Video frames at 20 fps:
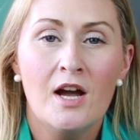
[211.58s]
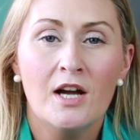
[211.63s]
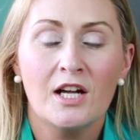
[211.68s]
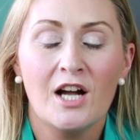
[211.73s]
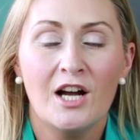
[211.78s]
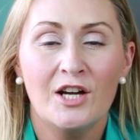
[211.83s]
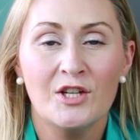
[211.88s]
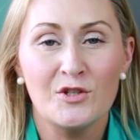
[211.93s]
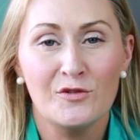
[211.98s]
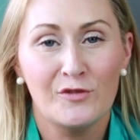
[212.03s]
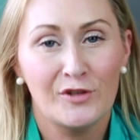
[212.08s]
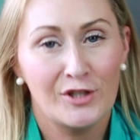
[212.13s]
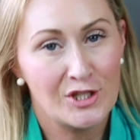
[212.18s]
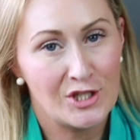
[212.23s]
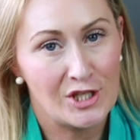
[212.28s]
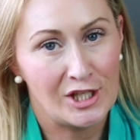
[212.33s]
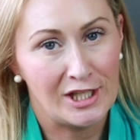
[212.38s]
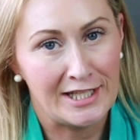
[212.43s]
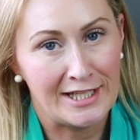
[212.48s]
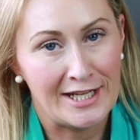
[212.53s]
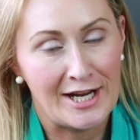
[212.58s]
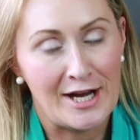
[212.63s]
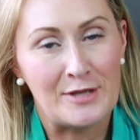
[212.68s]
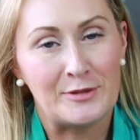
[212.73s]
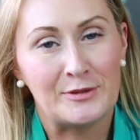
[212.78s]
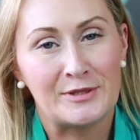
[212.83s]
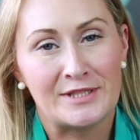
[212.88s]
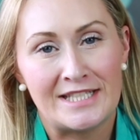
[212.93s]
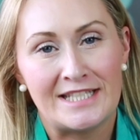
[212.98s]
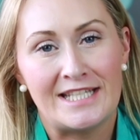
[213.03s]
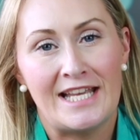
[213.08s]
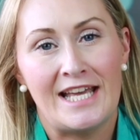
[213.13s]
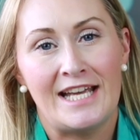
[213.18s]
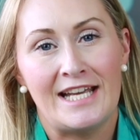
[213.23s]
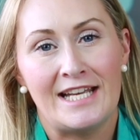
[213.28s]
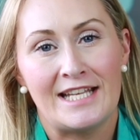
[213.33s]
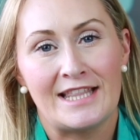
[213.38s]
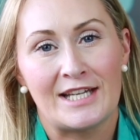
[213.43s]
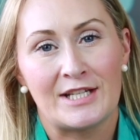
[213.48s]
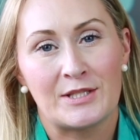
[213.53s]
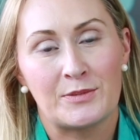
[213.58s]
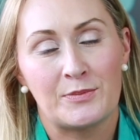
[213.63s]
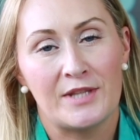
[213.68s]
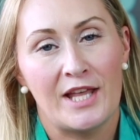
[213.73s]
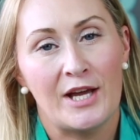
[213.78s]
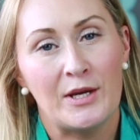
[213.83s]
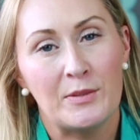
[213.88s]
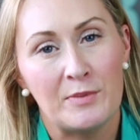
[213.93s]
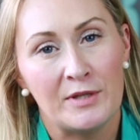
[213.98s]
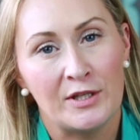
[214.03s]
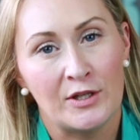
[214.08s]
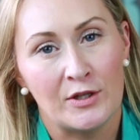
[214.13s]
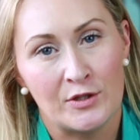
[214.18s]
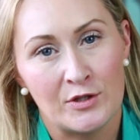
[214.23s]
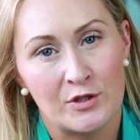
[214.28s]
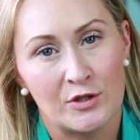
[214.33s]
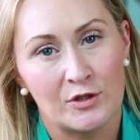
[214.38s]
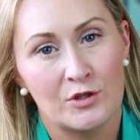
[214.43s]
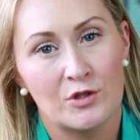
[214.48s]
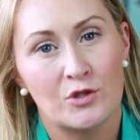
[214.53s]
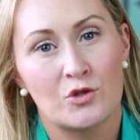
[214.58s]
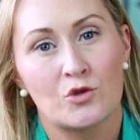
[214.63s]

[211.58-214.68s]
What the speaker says: Controversially, I would say that without being under